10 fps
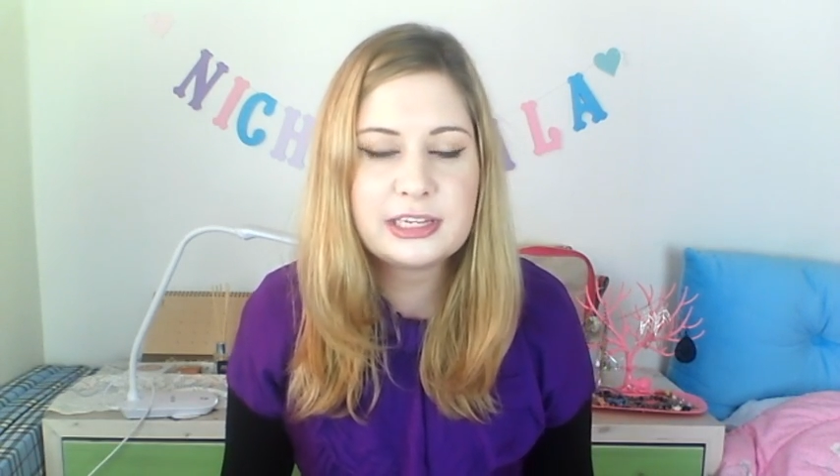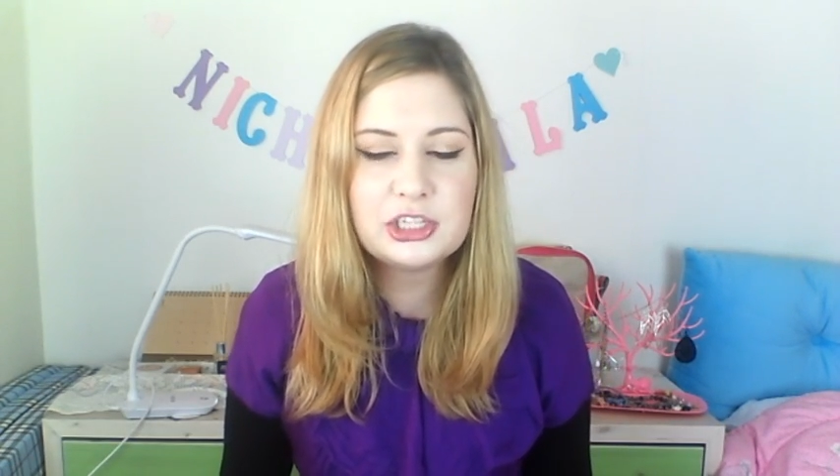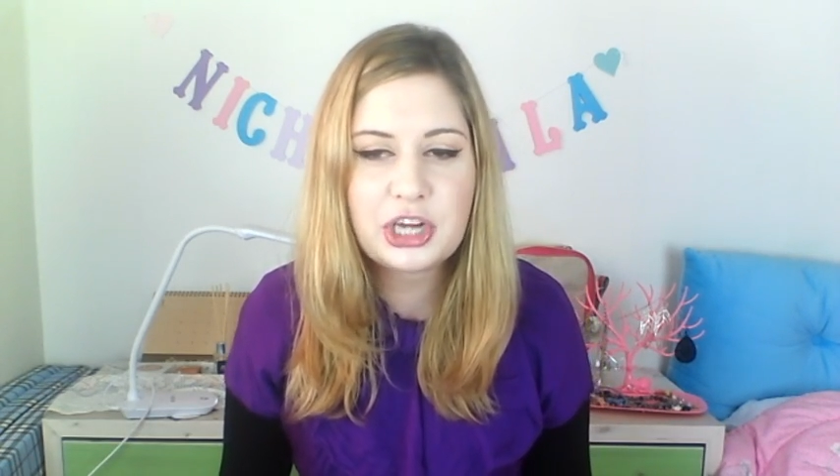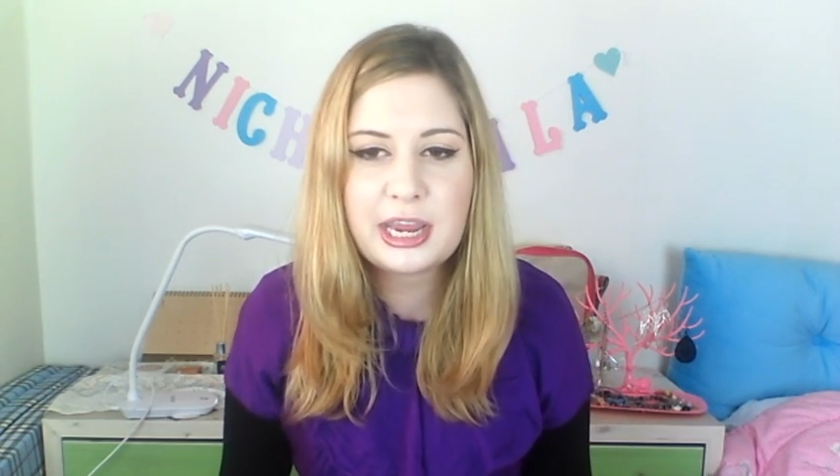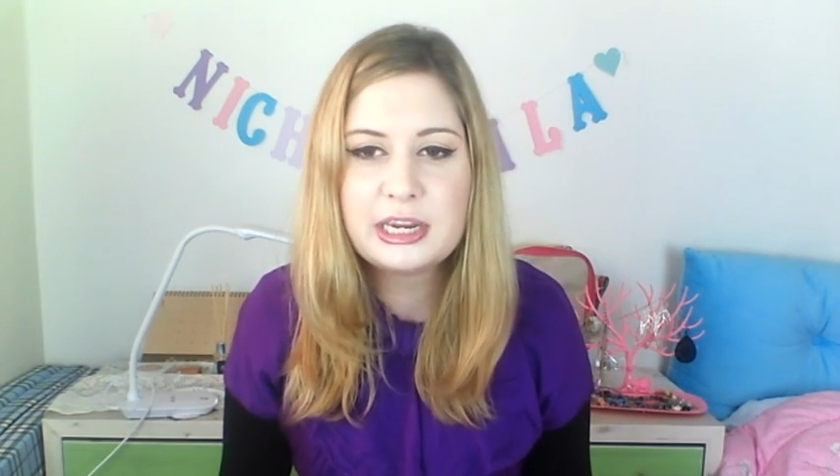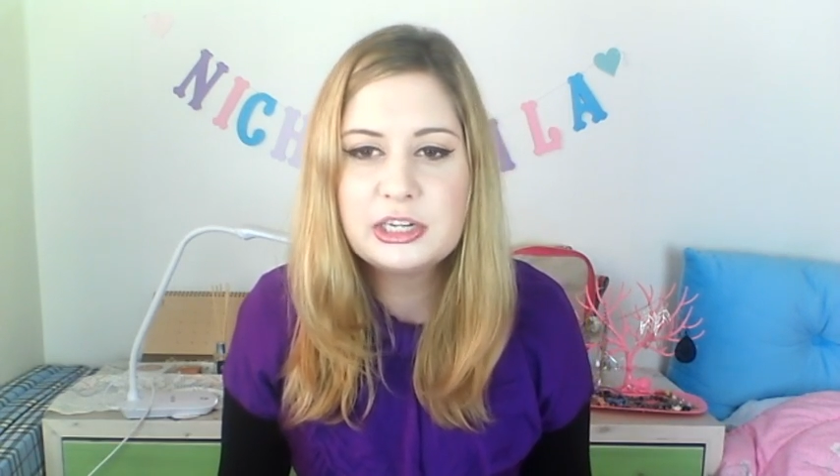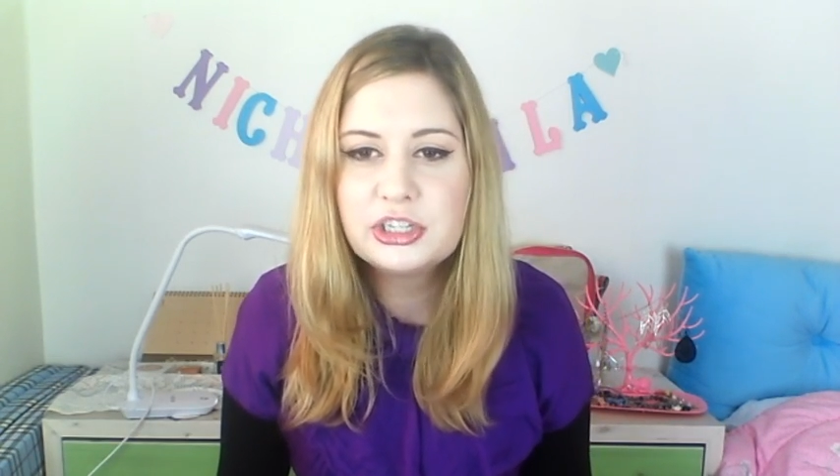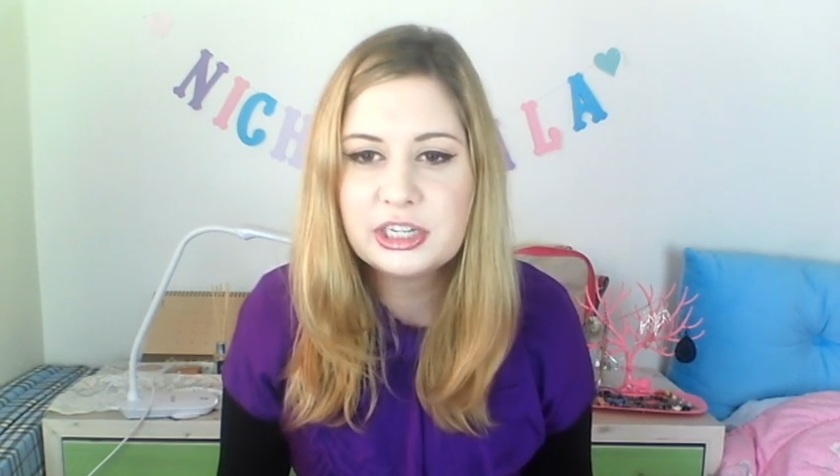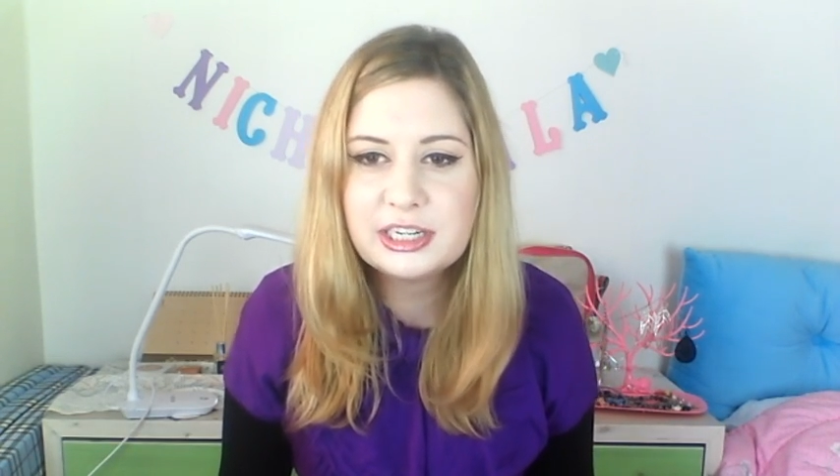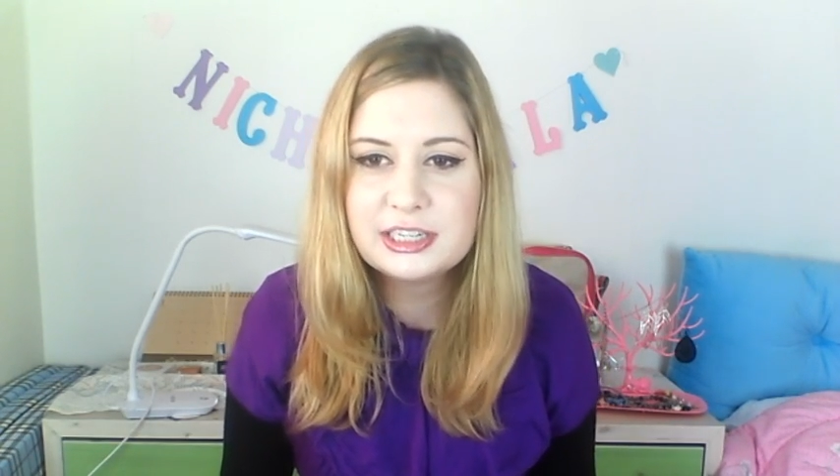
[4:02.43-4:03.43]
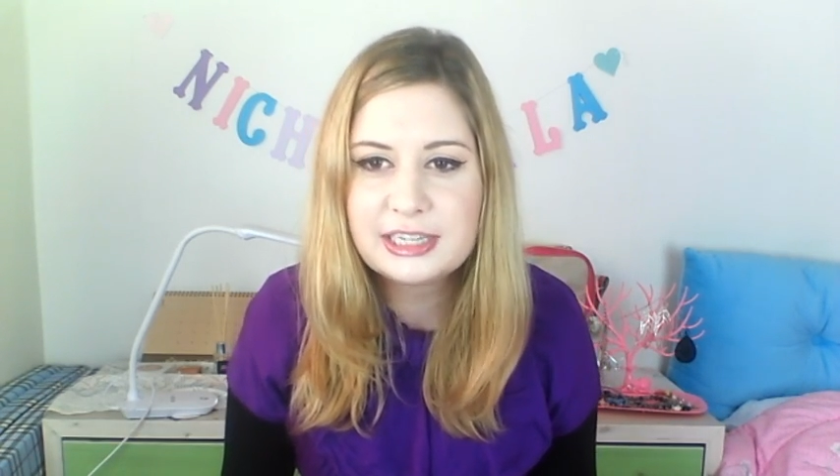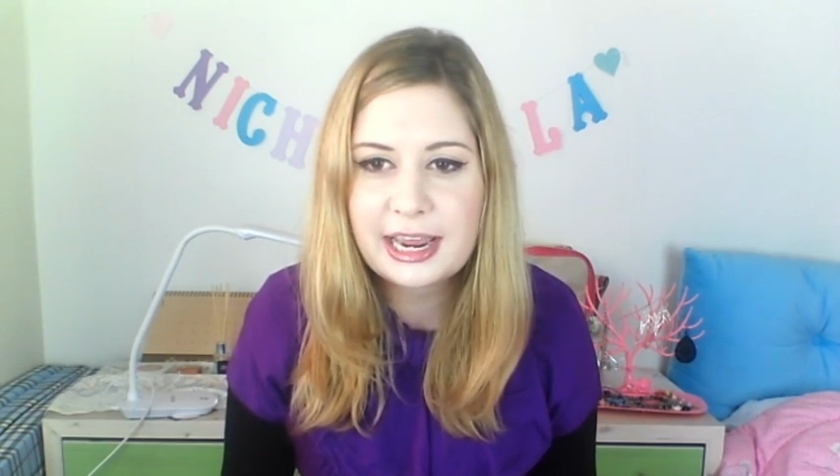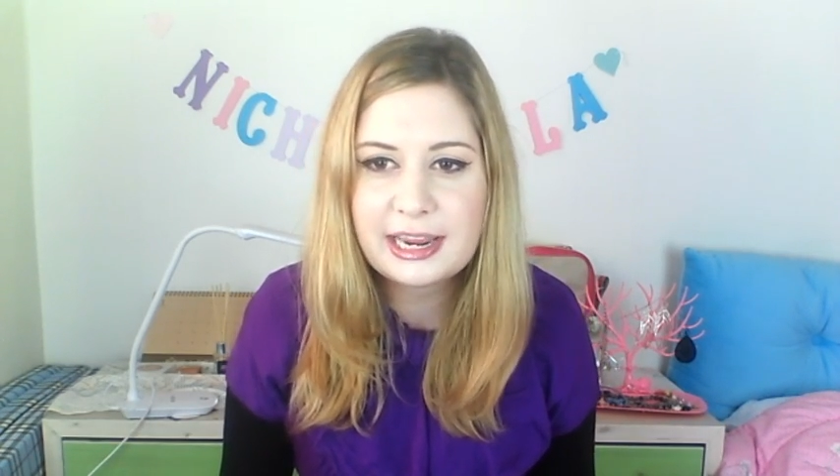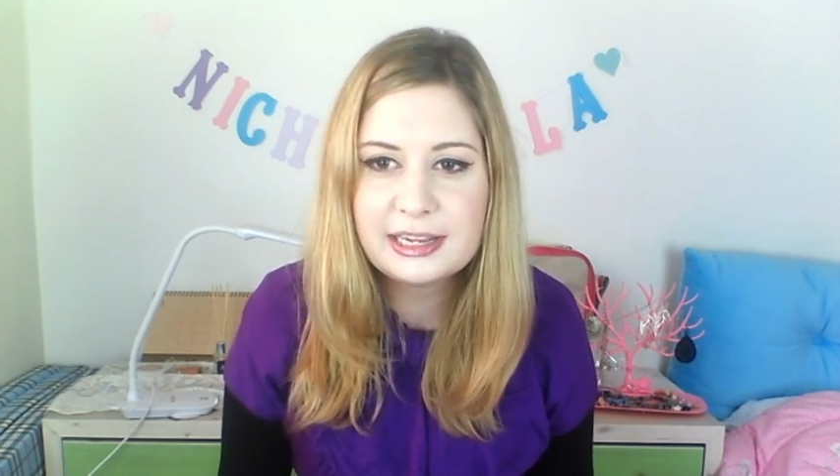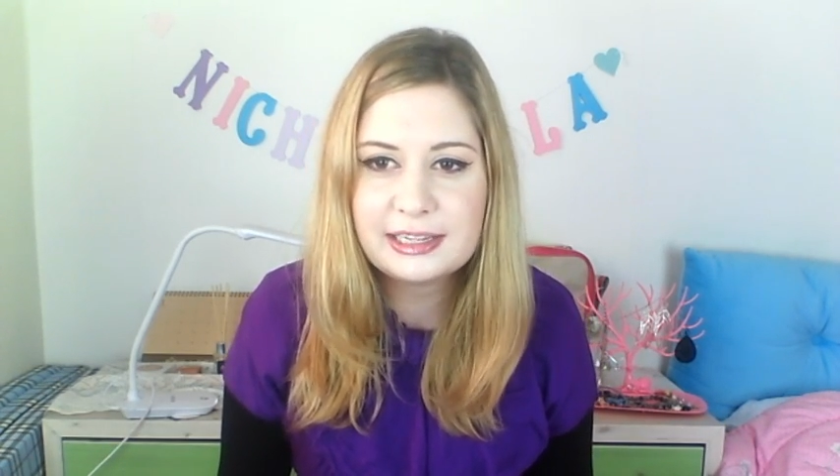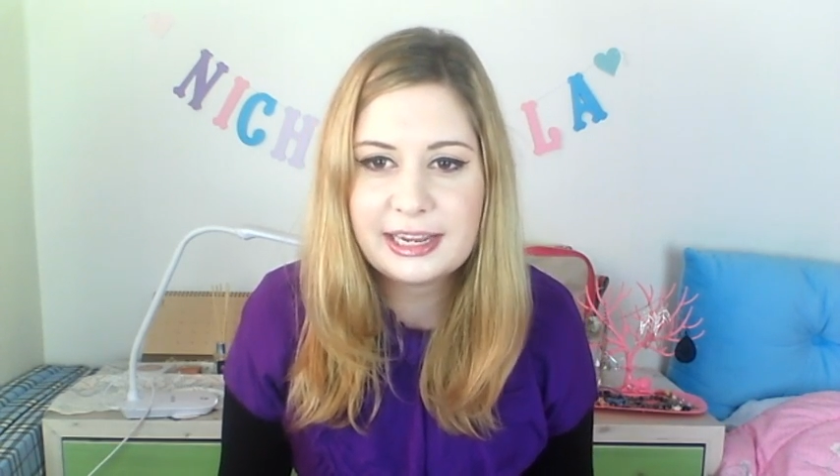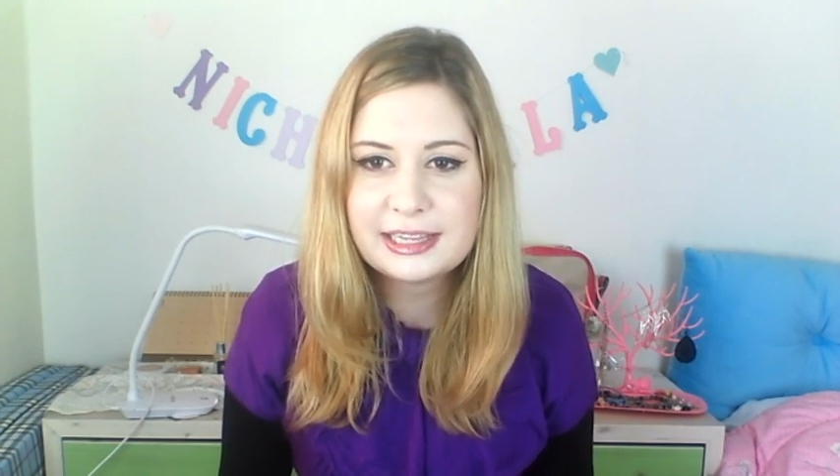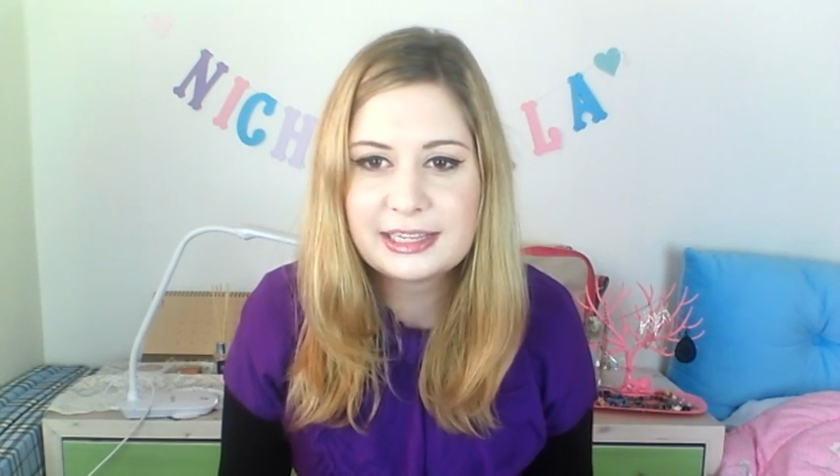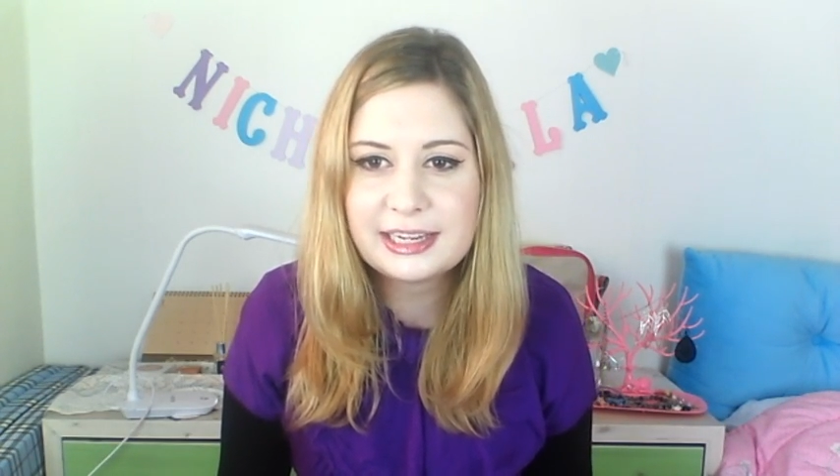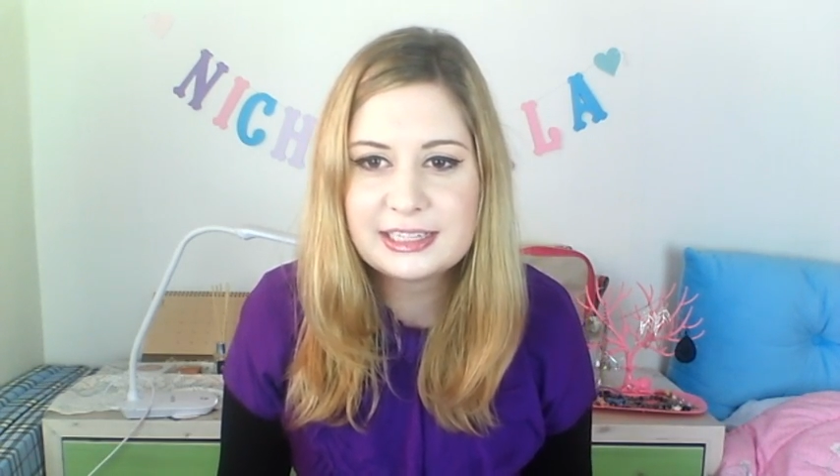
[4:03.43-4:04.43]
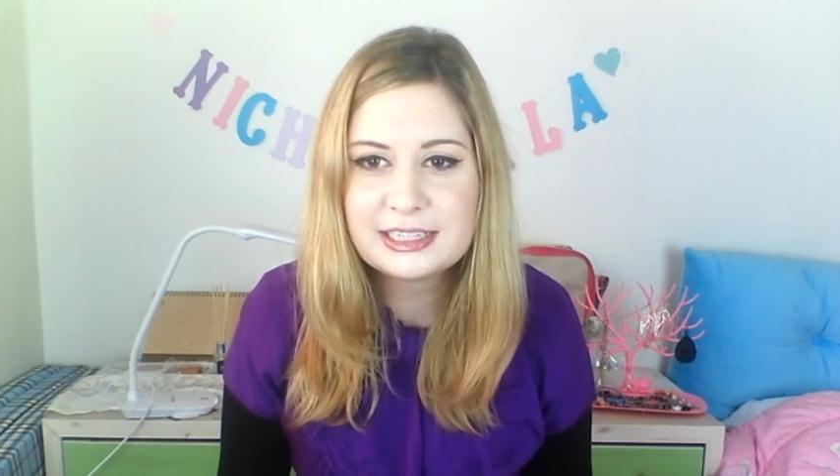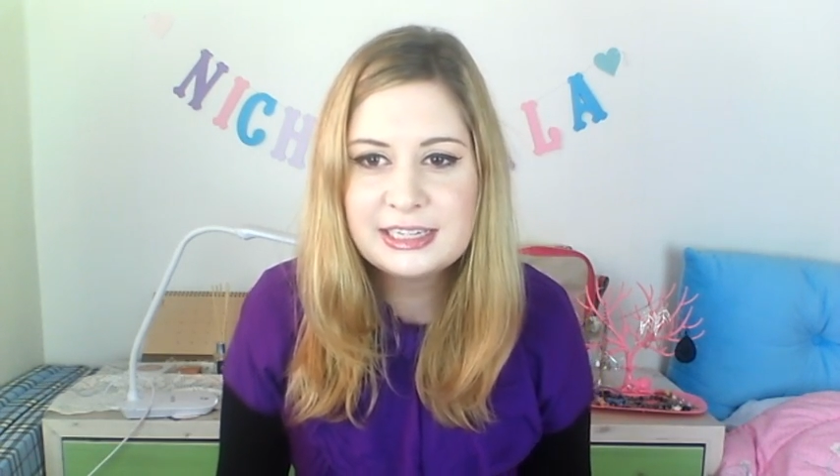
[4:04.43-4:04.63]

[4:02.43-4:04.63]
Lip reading: change in a day like that.